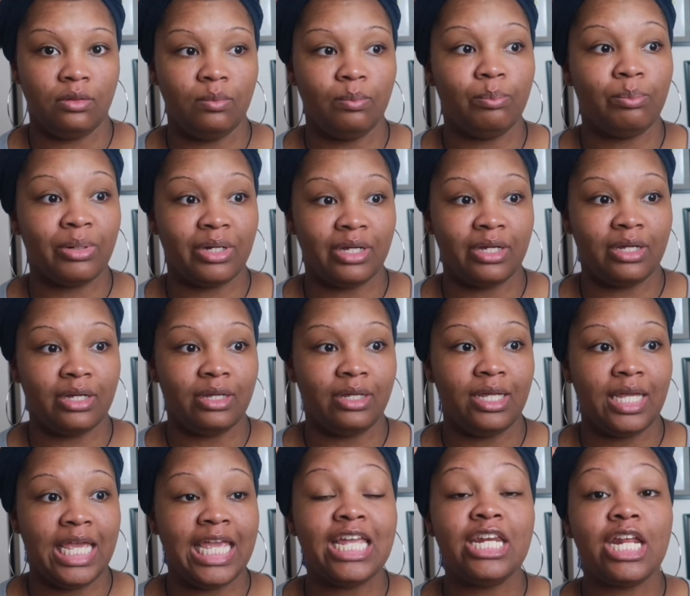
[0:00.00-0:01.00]
but
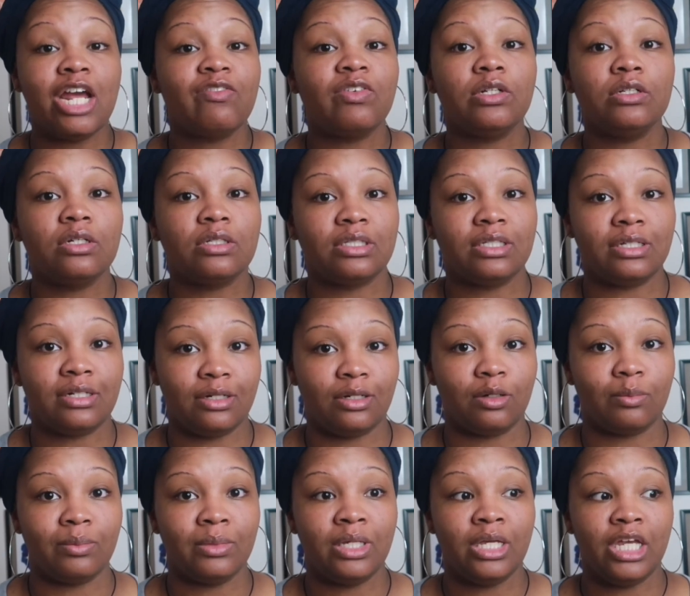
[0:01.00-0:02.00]
he never looked it
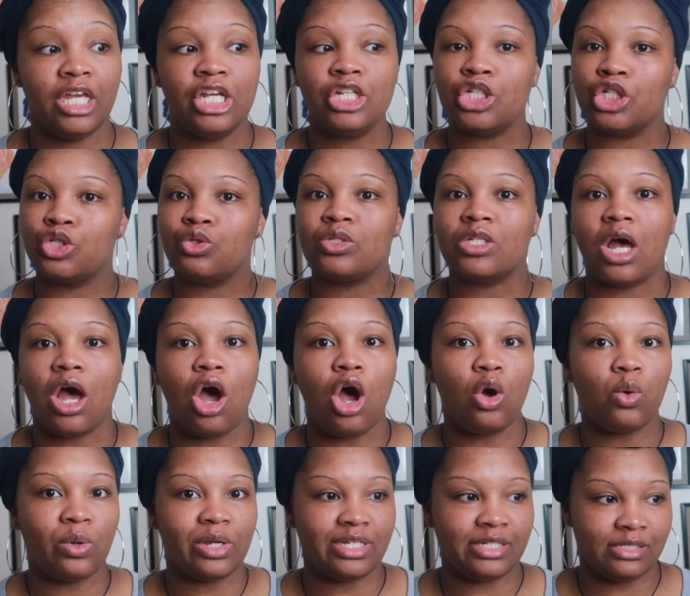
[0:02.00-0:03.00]
up. He just used to
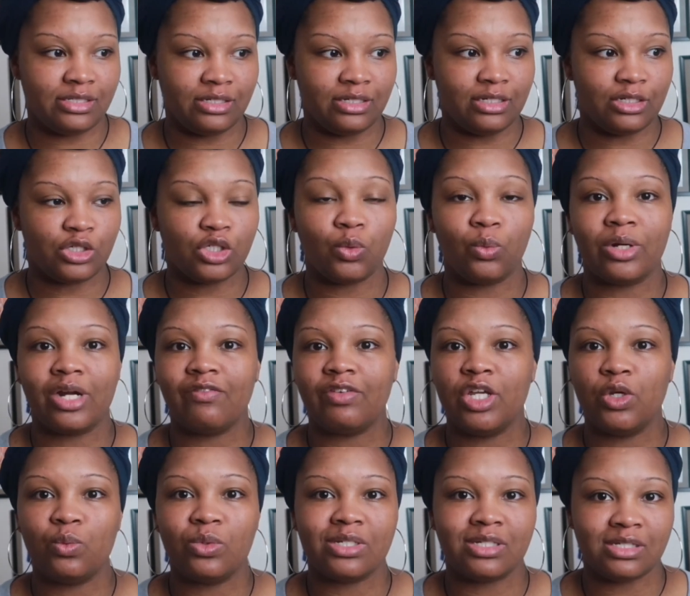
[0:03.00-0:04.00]
always see it. So whenever
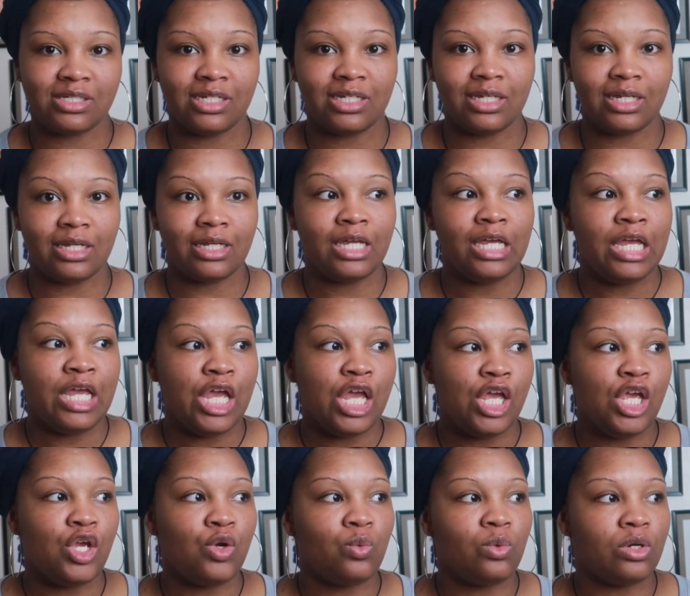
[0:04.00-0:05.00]
he would see it,
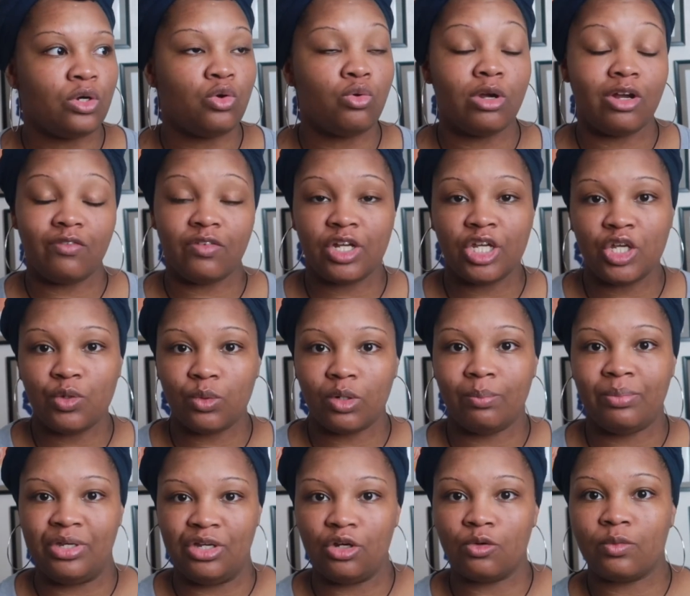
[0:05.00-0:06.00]
whoever he would
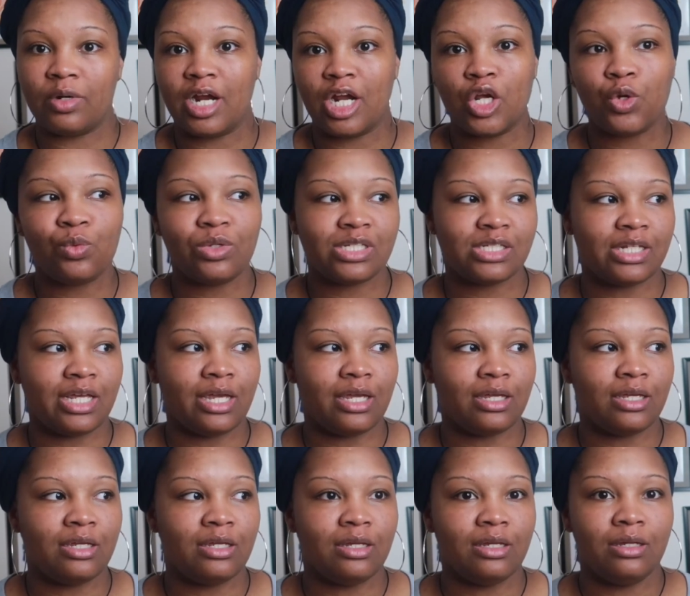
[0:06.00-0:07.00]
be around, he would
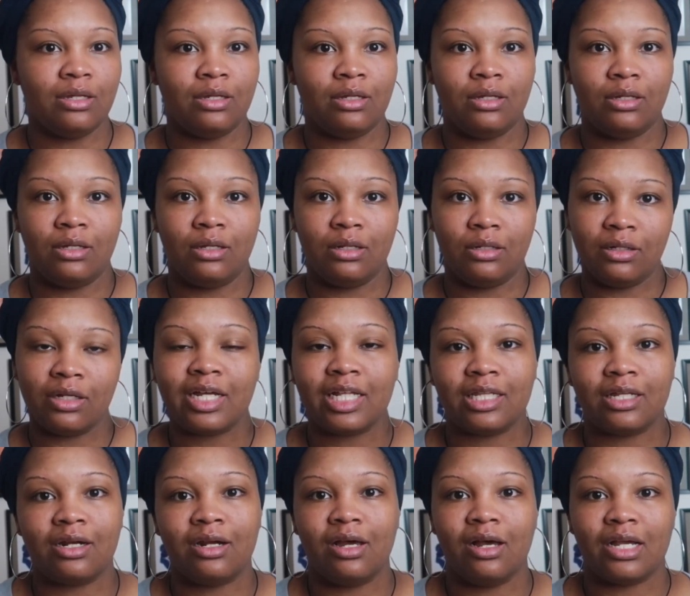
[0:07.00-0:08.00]
say, look at
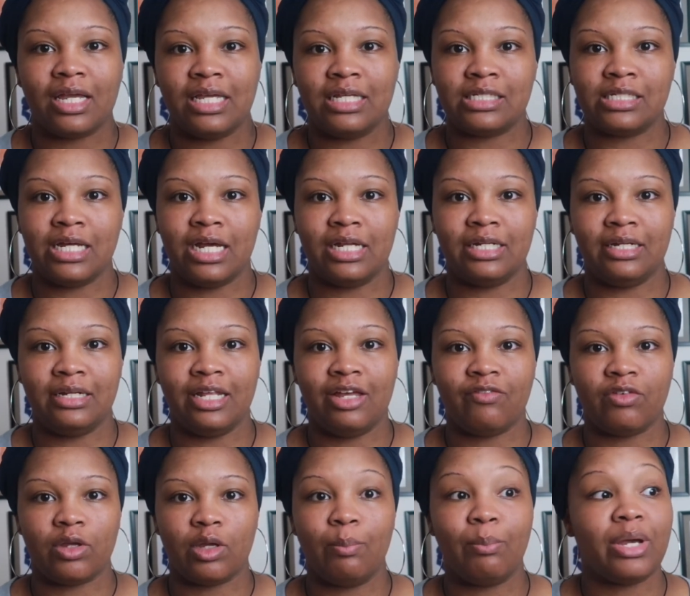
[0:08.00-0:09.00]
the clock, it's
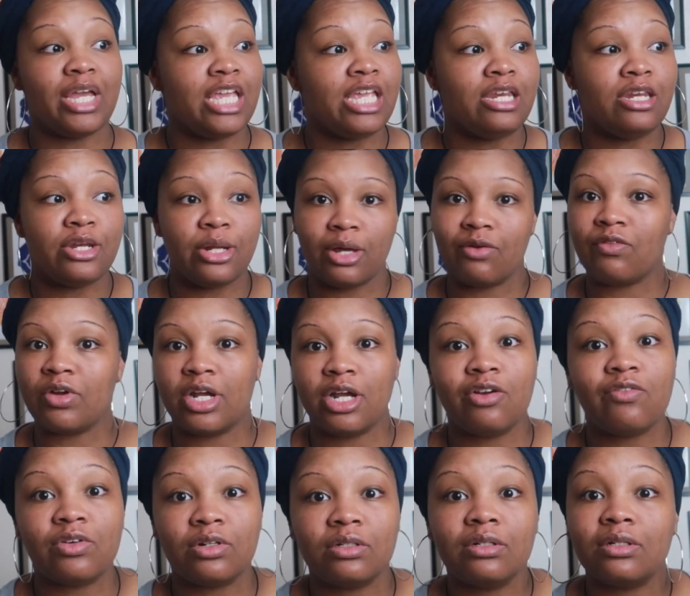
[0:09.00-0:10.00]
9/11. But he never
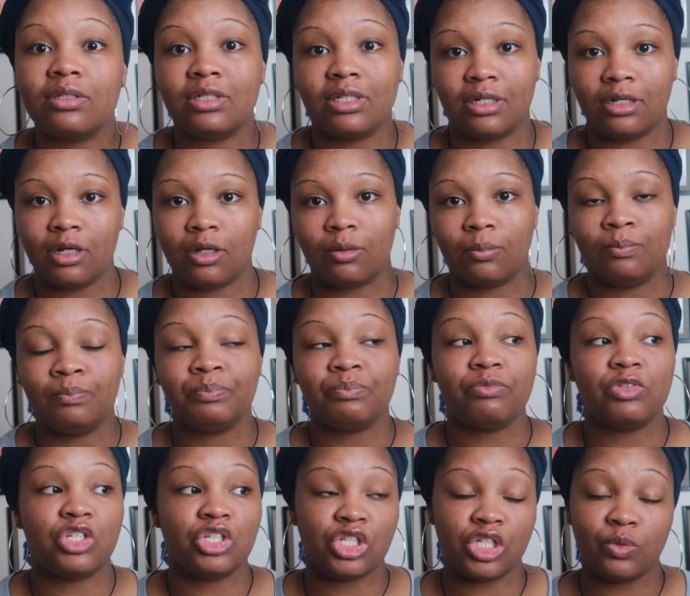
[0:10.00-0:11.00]
ever looked it up
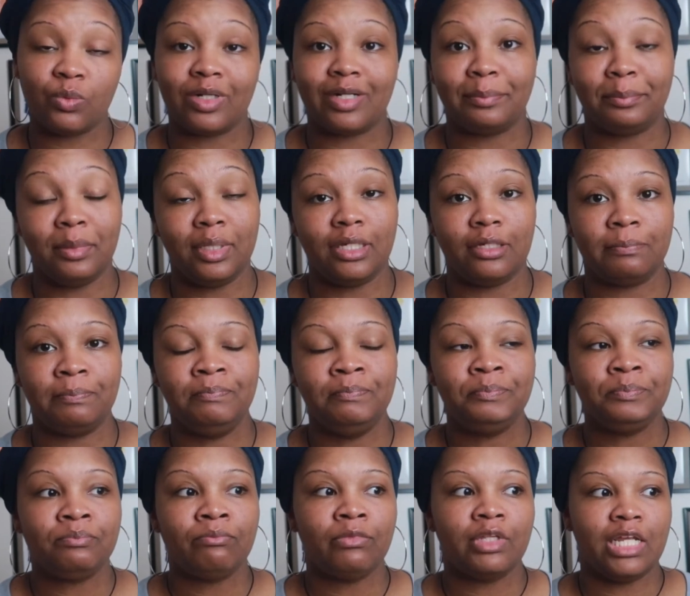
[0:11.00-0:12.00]
to see what it meant.
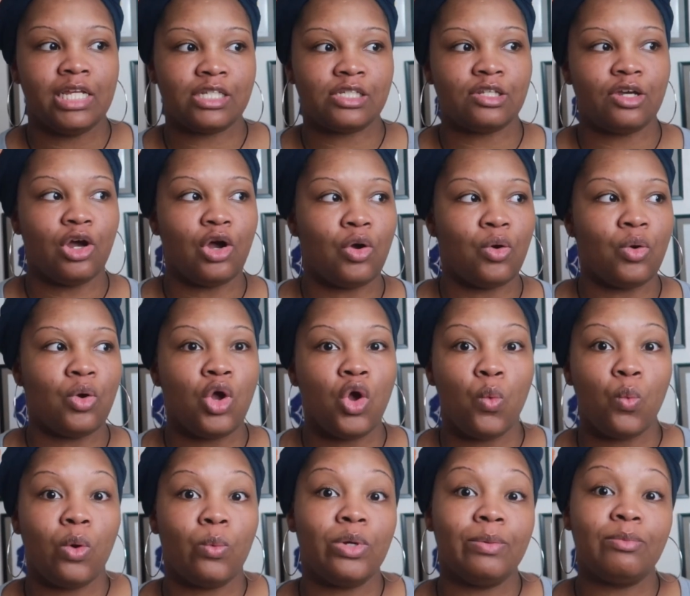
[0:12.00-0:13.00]
And so
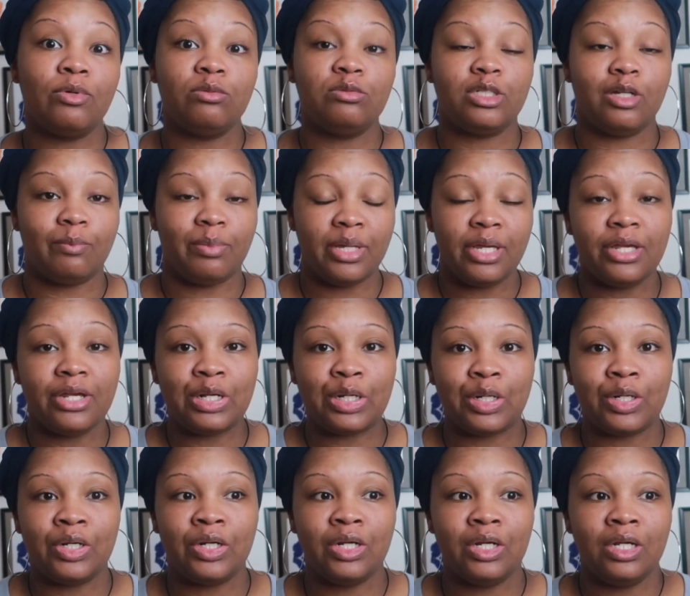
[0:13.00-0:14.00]
when we moved up
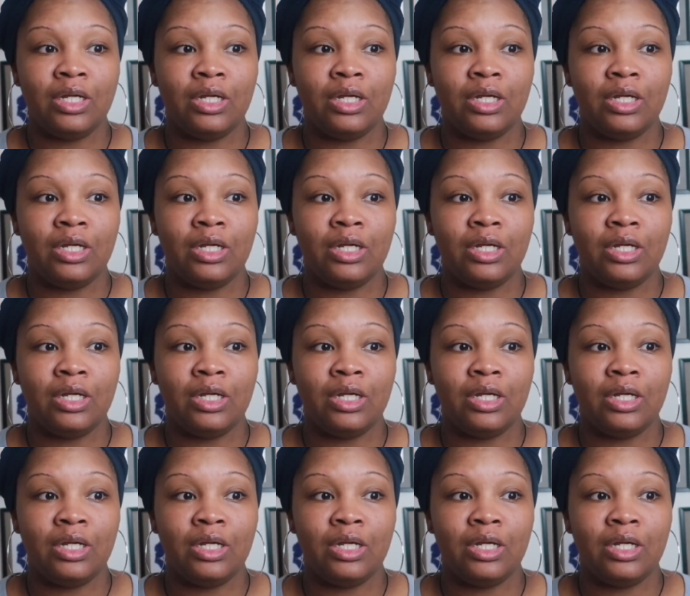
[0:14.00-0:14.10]
here,